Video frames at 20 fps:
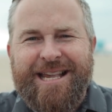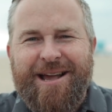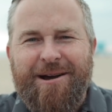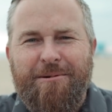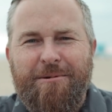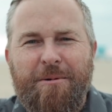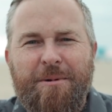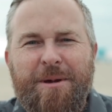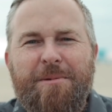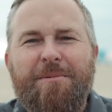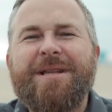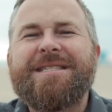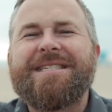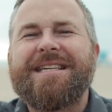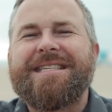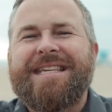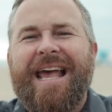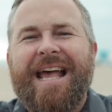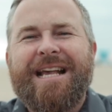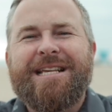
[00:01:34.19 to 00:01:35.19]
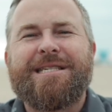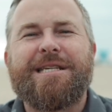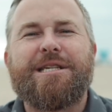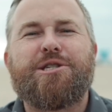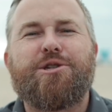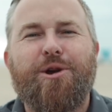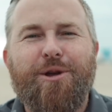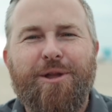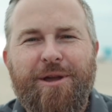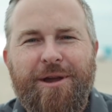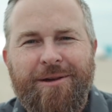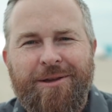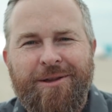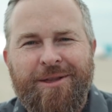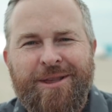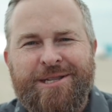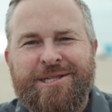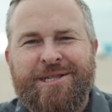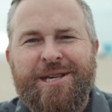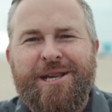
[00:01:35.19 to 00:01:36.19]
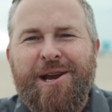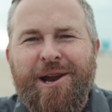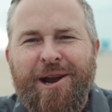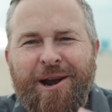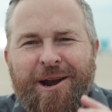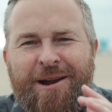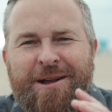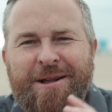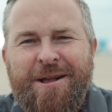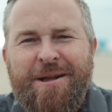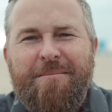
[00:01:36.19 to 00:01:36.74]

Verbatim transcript: Uh, when we went to Texas earlier this year,